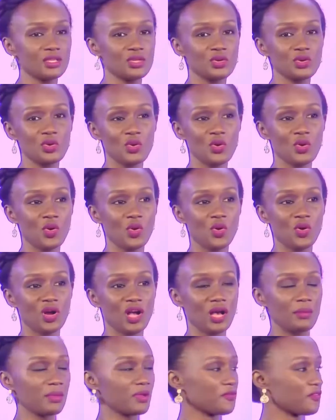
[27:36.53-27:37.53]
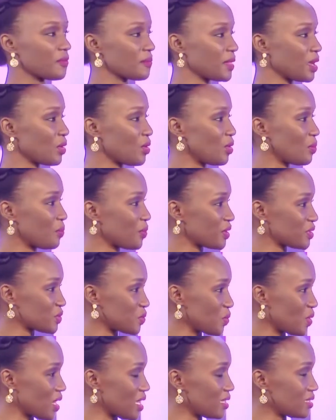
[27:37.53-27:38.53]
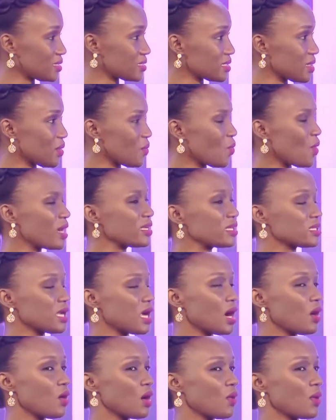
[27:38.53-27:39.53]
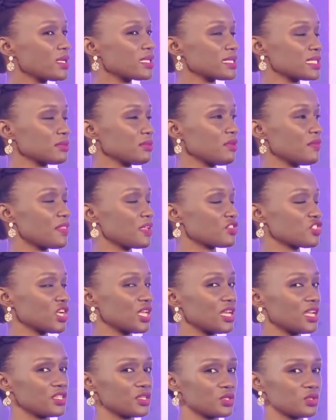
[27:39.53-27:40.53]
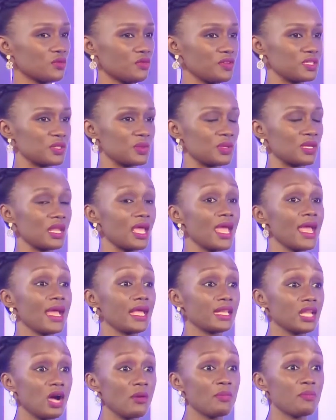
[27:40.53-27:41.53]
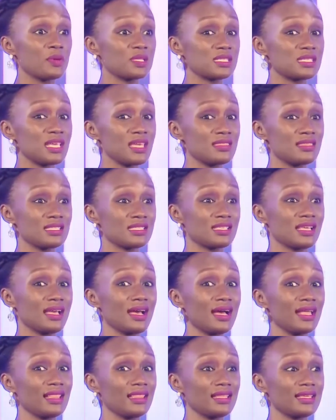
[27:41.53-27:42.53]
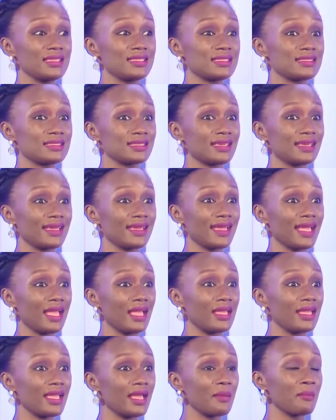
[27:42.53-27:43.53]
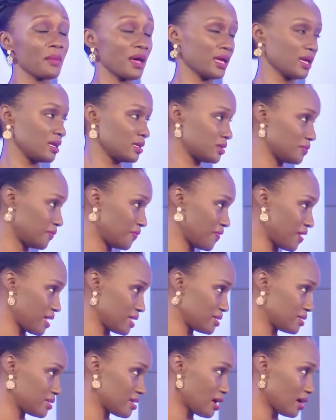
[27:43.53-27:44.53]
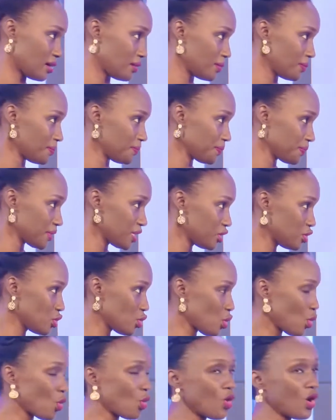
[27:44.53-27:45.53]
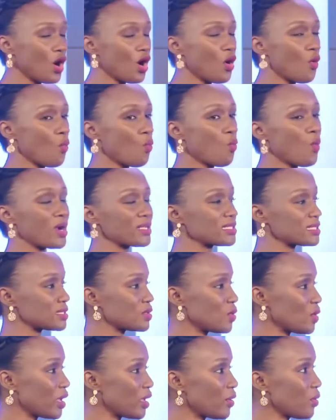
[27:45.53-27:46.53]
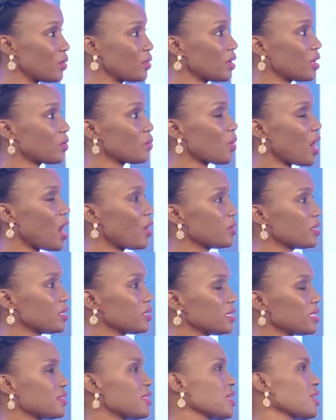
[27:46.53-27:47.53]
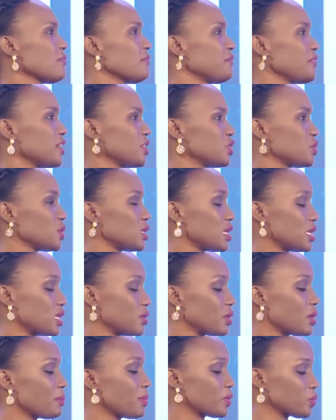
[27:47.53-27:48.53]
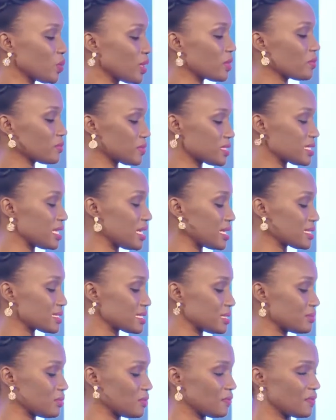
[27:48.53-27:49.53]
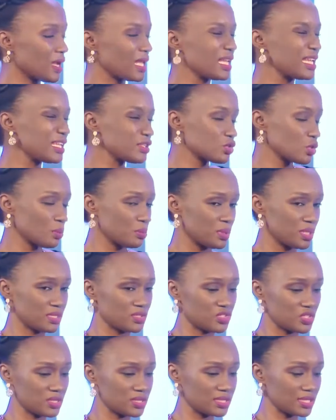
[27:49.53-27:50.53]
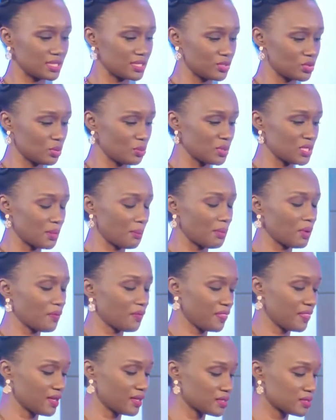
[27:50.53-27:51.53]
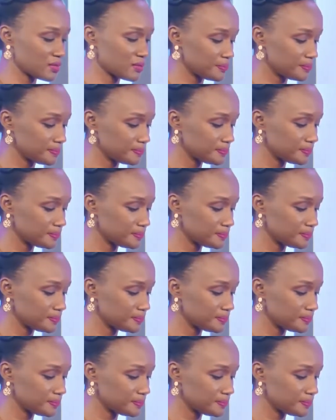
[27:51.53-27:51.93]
coming from the corporate world. What are some of the challenges you face when now people are saying this girl is a market vendor? What's going on, and how did that affect you in any way? But tell us just a little bit about that.